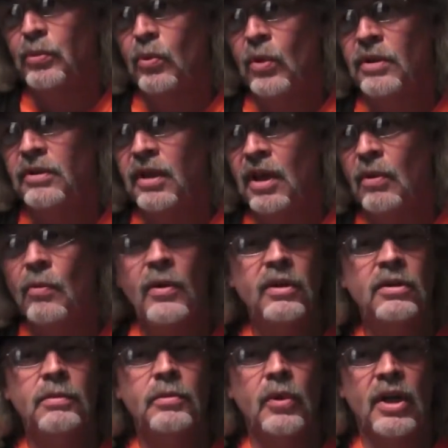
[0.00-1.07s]
point that I wanted
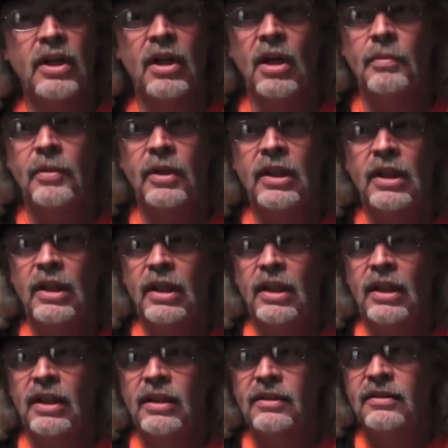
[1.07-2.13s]
to bring up,
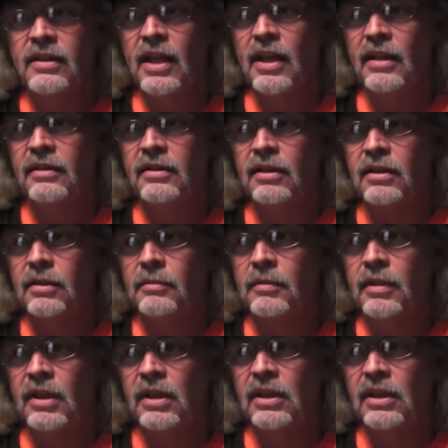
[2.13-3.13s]
is that um,